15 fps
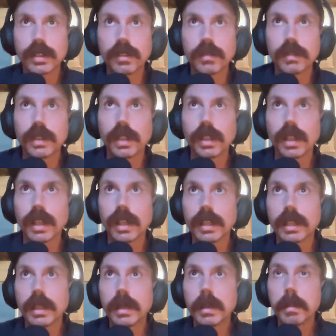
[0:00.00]
I feel like
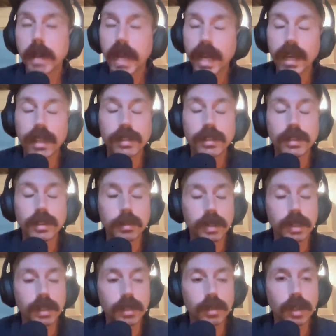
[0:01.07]
bands can
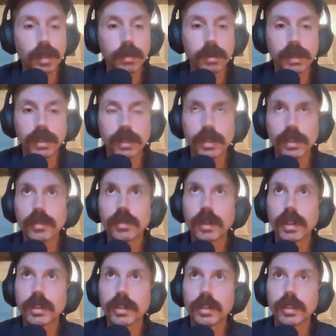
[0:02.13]
be incredibly
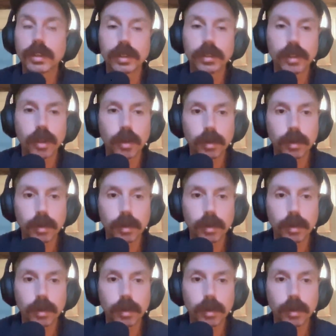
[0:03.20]
dysfunctional because no mm.